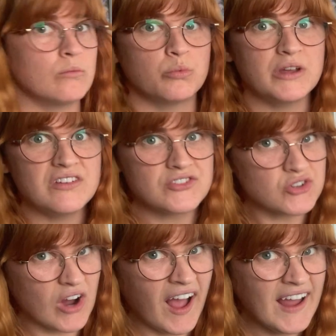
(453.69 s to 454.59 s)
We've
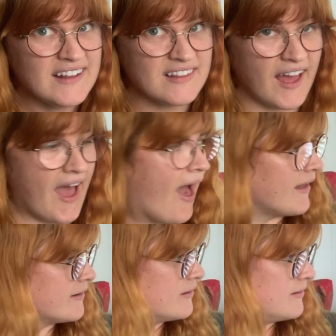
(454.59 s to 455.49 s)
tried that,
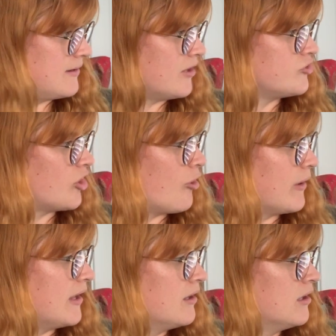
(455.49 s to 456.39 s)
said
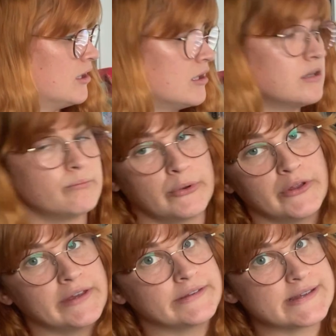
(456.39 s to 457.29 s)
Joey.
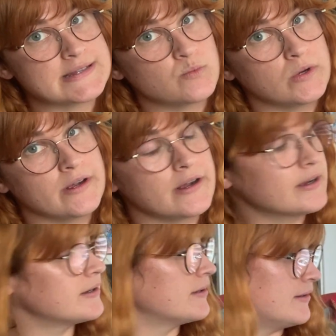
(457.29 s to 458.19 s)
Pulling doesn't
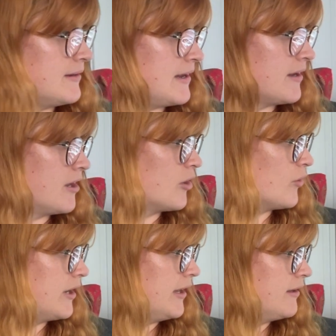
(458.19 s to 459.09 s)
work. Nina
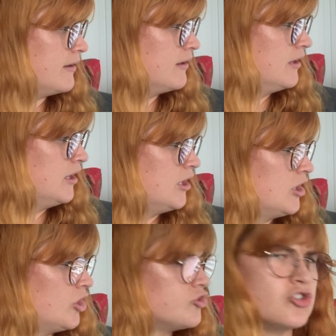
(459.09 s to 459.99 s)
agreed.
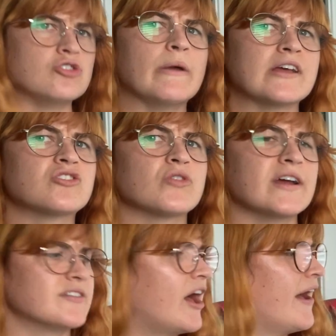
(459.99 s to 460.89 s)
Did you make
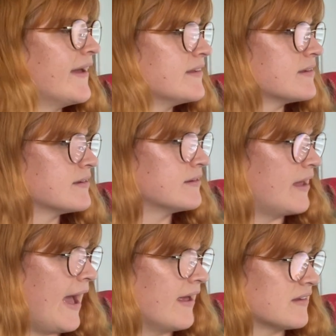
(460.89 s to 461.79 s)
straight lines?
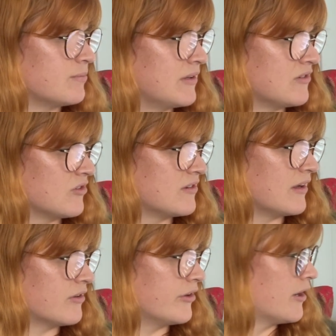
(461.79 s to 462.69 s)
asked Mr.
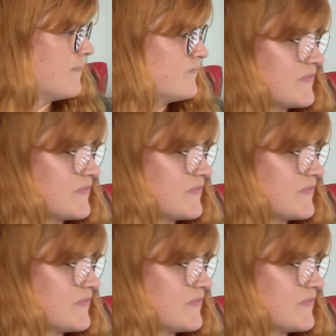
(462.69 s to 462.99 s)
Stickler.